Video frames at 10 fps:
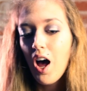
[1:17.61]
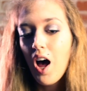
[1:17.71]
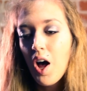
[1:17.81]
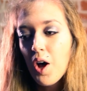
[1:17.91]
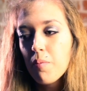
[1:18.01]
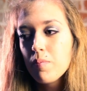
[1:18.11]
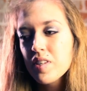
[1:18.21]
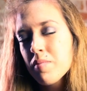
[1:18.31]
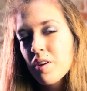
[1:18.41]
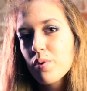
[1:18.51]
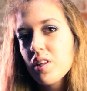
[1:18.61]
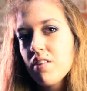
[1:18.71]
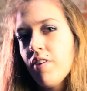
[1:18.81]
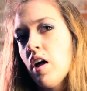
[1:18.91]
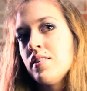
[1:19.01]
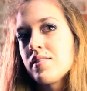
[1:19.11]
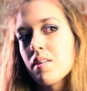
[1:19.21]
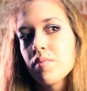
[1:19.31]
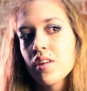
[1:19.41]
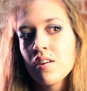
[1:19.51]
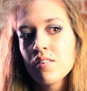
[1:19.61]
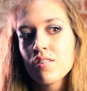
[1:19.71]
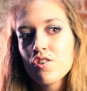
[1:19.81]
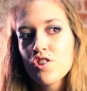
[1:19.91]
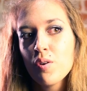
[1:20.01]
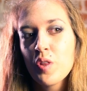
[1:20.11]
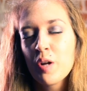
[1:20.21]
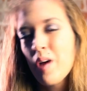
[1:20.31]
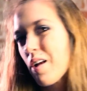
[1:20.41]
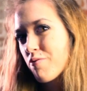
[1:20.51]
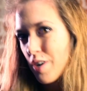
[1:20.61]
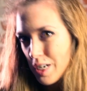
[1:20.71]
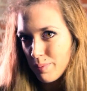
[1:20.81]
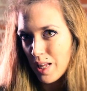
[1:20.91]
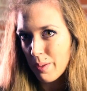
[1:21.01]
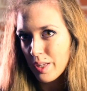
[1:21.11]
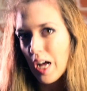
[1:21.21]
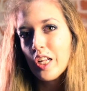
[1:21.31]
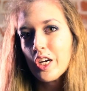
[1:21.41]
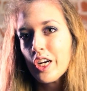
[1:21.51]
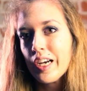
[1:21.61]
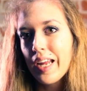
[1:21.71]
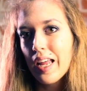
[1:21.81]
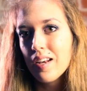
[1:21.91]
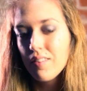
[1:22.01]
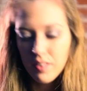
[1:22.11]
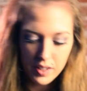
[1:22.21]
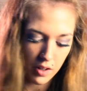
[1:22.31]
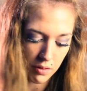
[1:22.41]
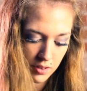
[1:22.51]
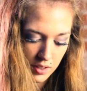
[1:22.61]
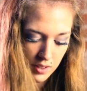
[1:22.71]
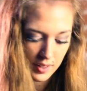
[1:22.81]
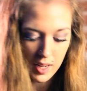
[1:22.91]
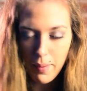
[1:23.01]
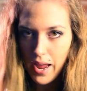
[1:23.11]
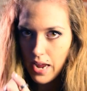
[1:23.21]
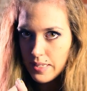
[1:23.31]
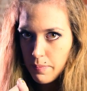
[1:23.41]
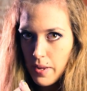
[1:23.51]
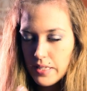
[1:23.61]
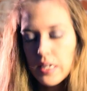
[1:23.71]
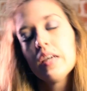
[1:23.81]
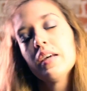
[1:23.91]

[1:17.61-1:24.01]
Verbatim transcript: Um, something really fun, something to show that I'm not afraid to play with color and get, you know, get my hands messy.